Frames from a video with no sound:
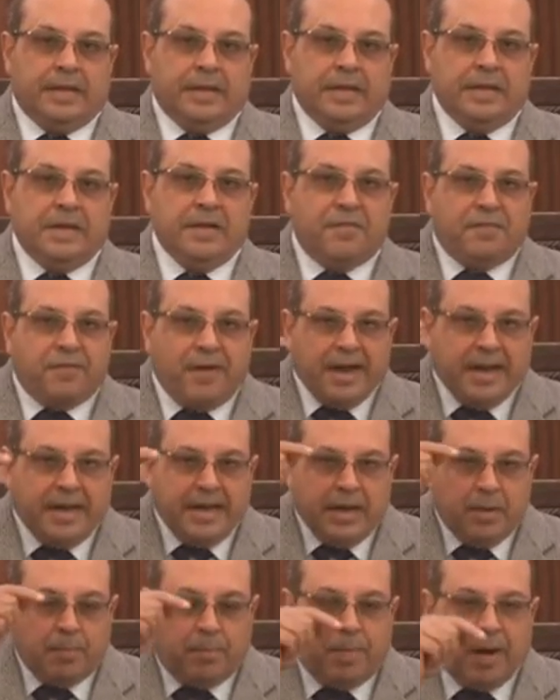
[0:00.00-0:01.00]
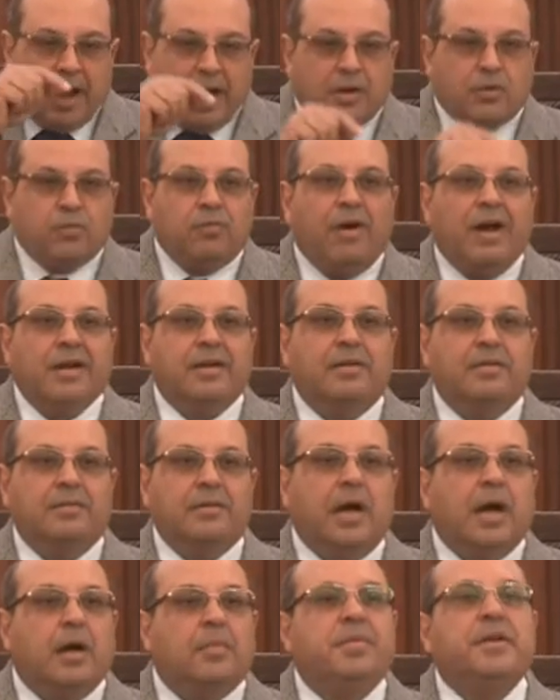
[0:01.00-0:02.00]
defining Part 1
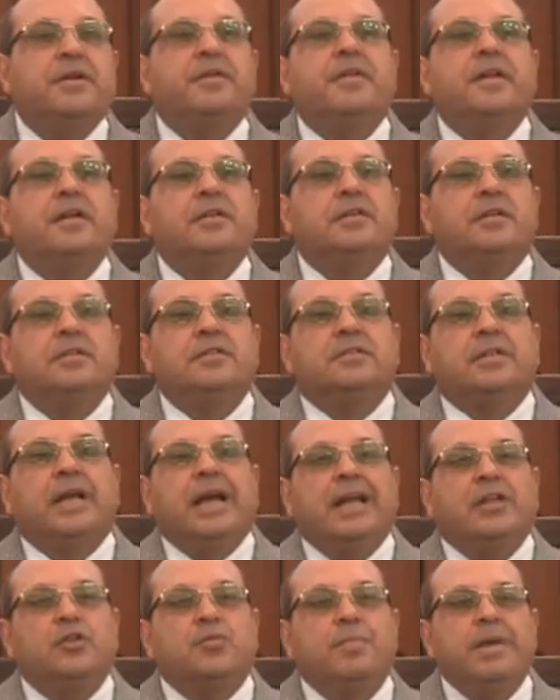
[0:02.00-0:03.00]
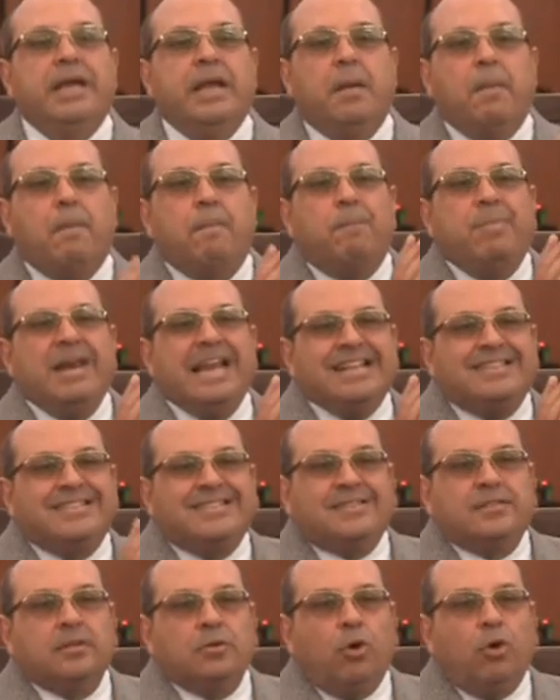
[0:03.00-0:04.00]
arbitrations as being place
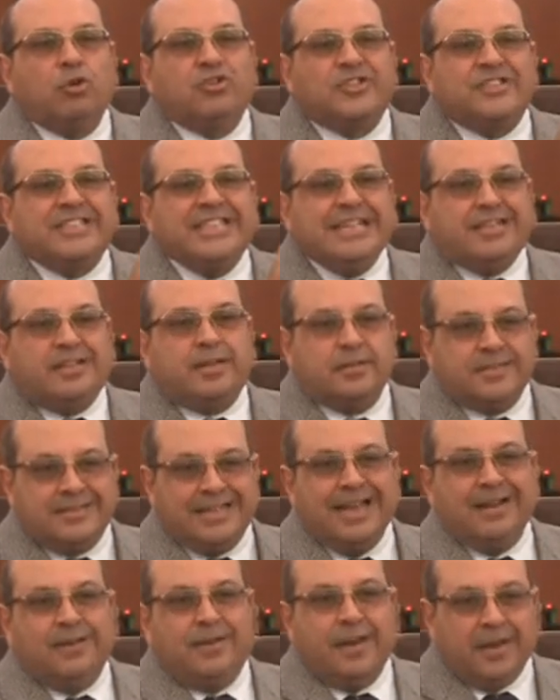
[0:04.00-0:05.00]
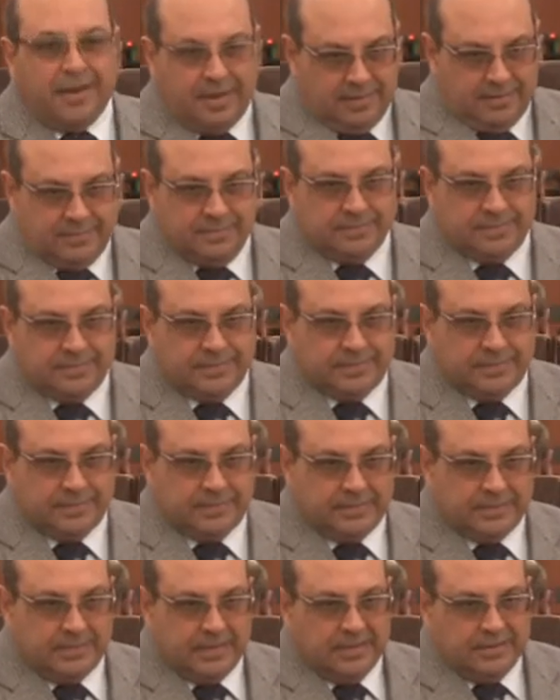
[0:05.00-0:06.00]
or seat centric
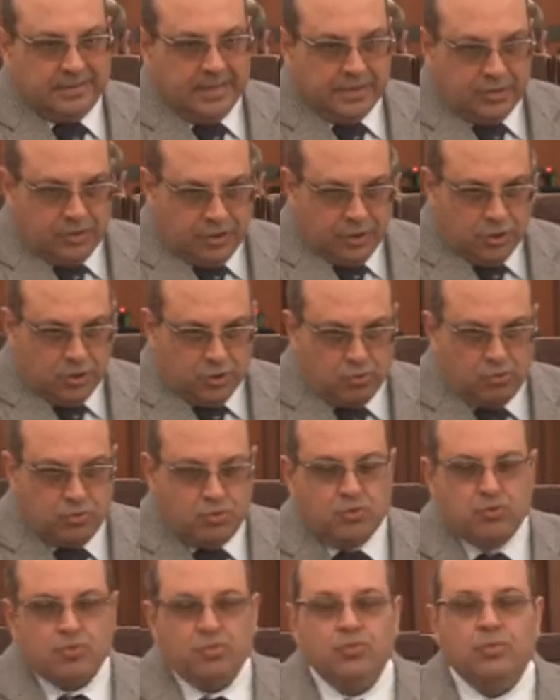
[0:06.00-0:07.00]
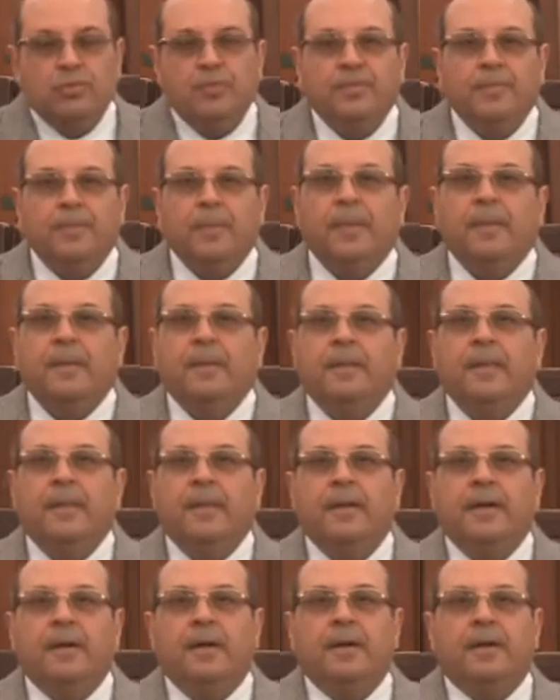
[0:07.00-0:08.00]
in section 2.2,
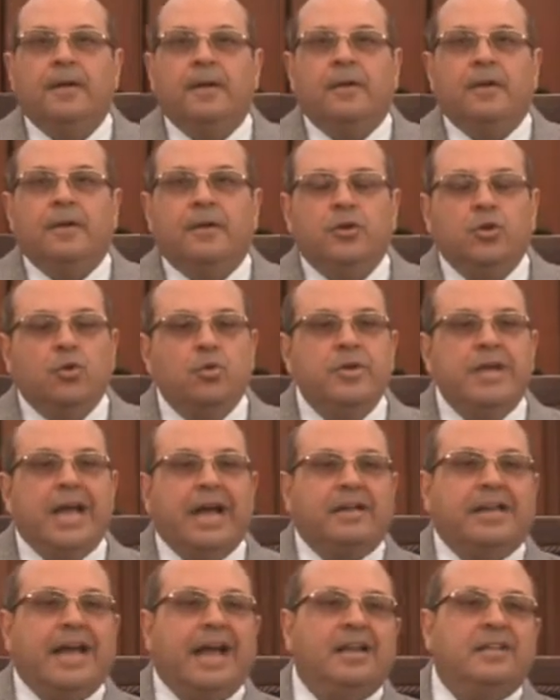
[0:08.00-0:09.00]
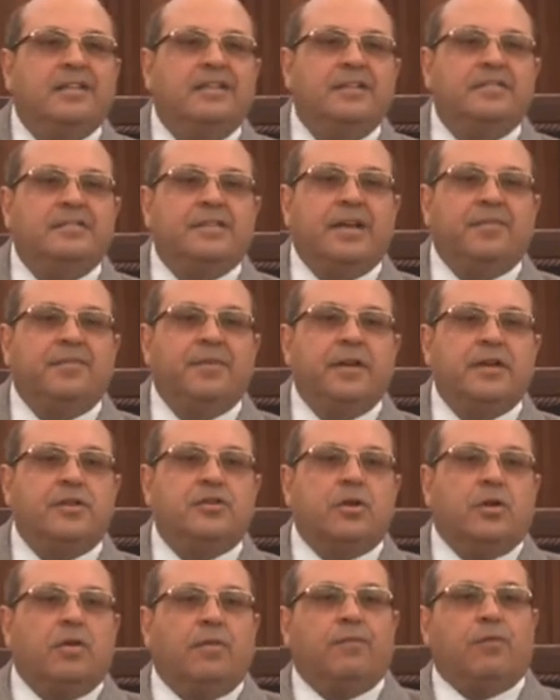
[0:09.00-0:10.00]
you yet had this
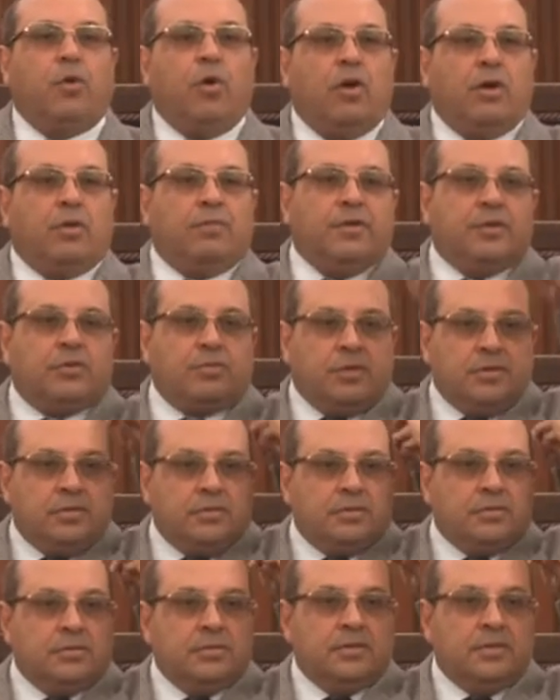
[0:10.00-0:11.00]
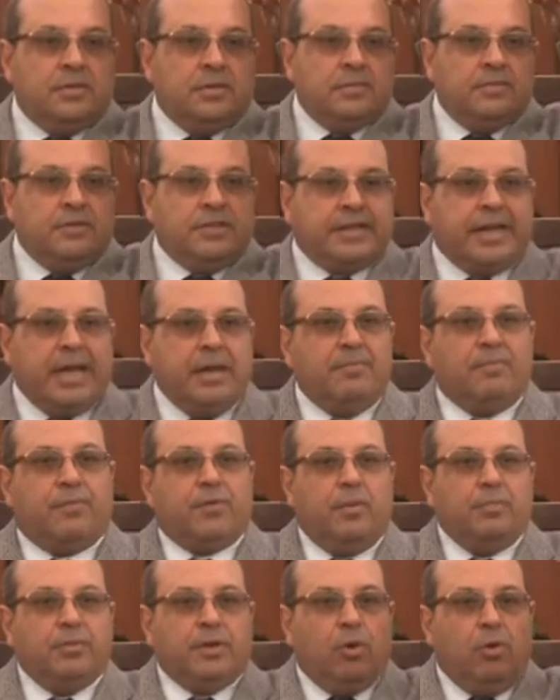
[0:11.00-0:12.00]
definition of court which came
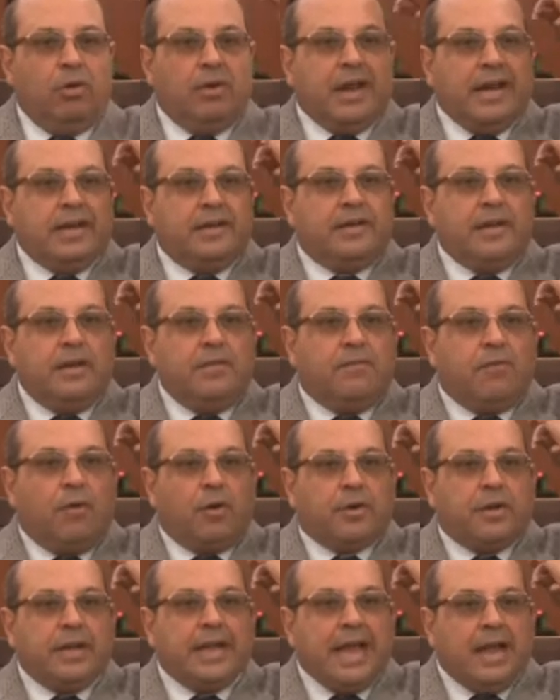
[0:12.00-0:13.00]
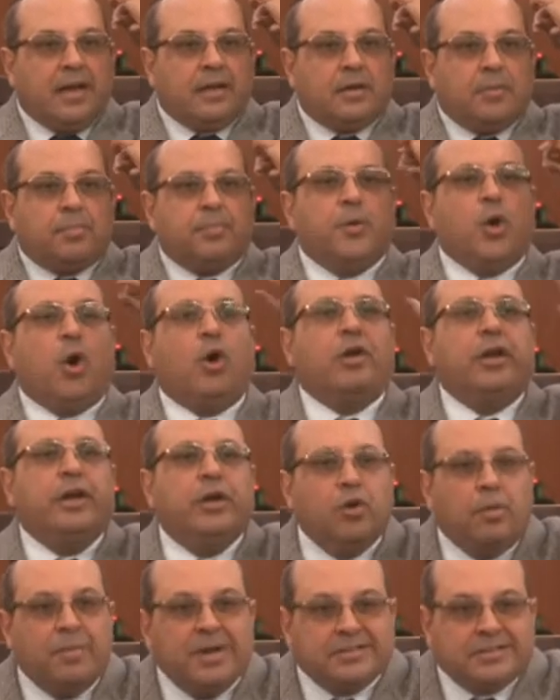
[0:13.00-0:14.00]
from the old 1940 Act, a purely
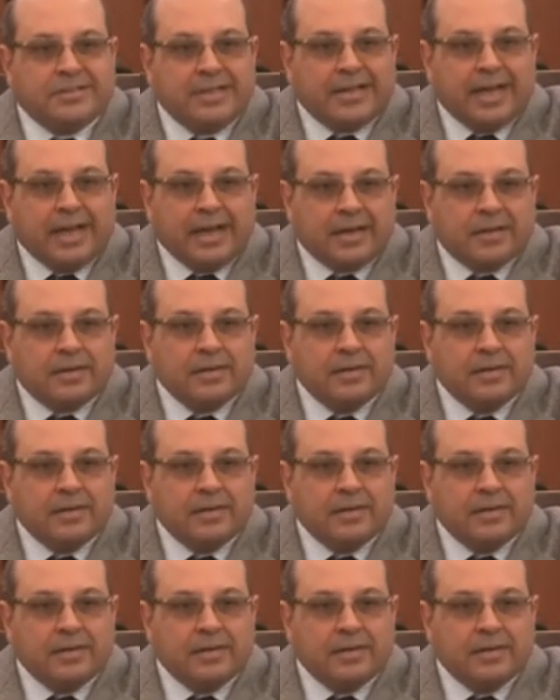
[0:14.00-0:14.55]
domestic act